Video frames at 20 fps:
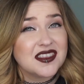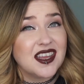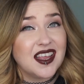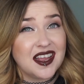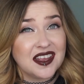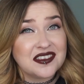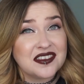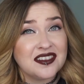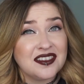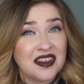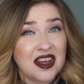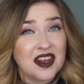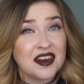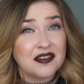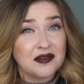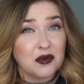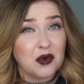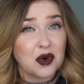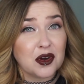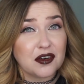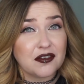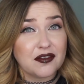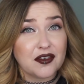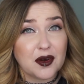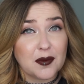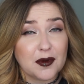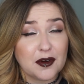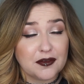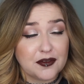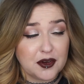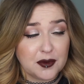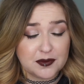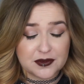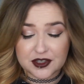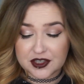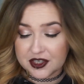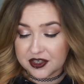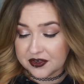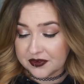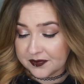That's a lot of work for a perfume to
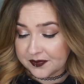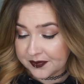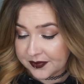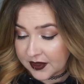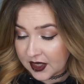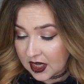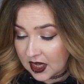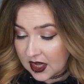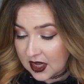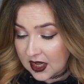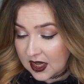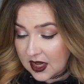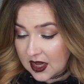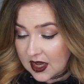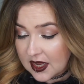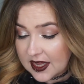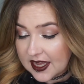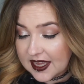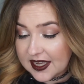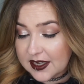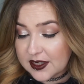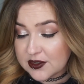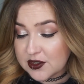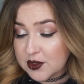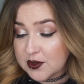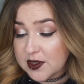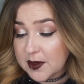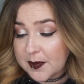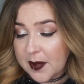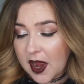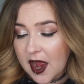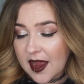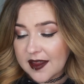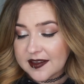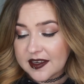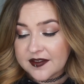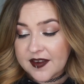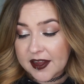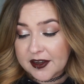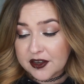do. It exudes a
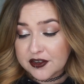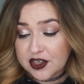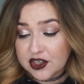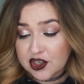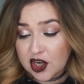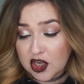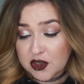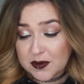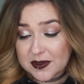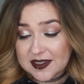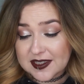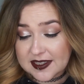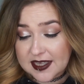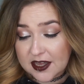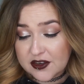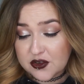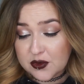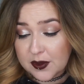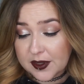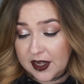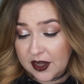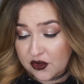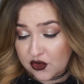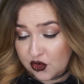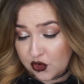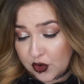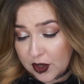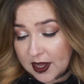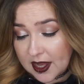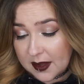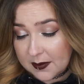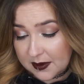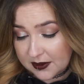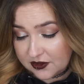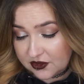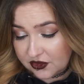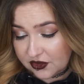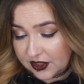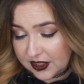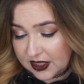positive energy charged with sensual and intriguing
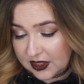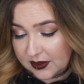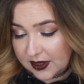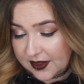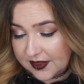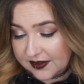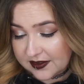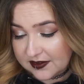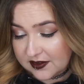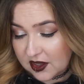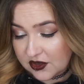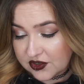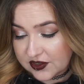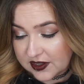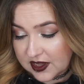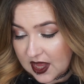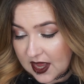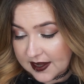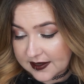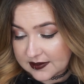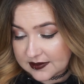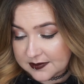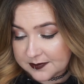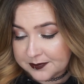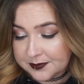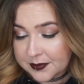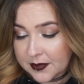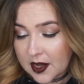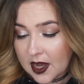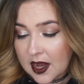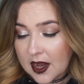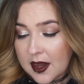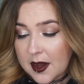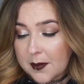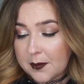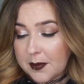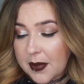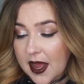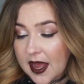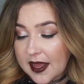mystery. Okay, this is all just lies.
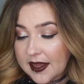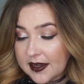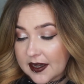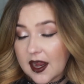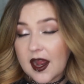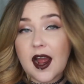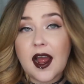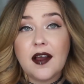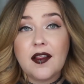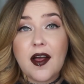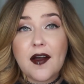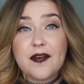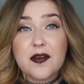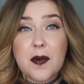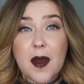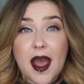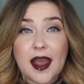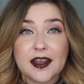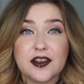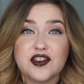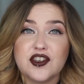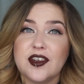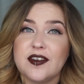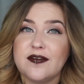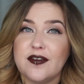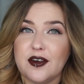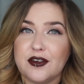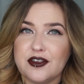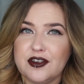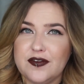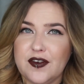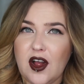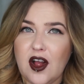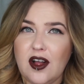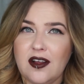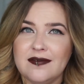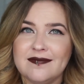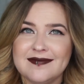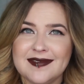But I love the packaging, first of all.